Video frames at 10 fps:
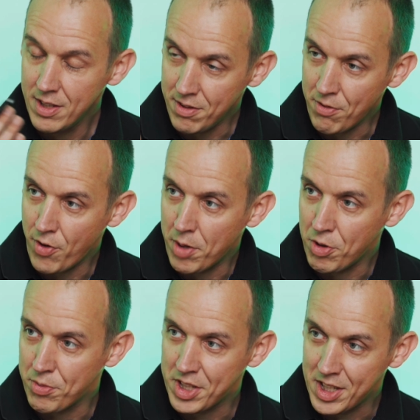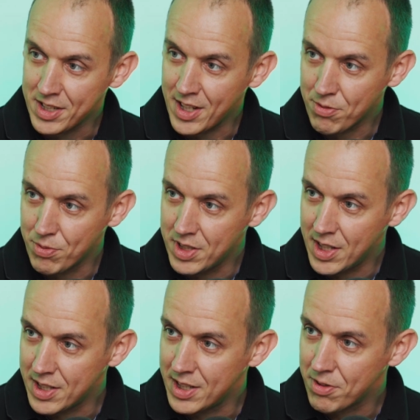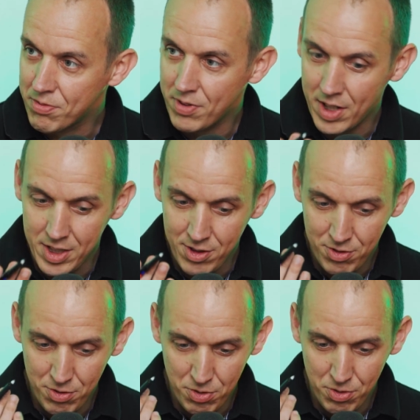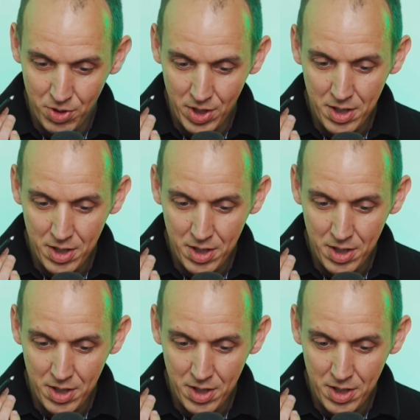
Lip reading: Therefore, I'm connecting that with the idea of I need to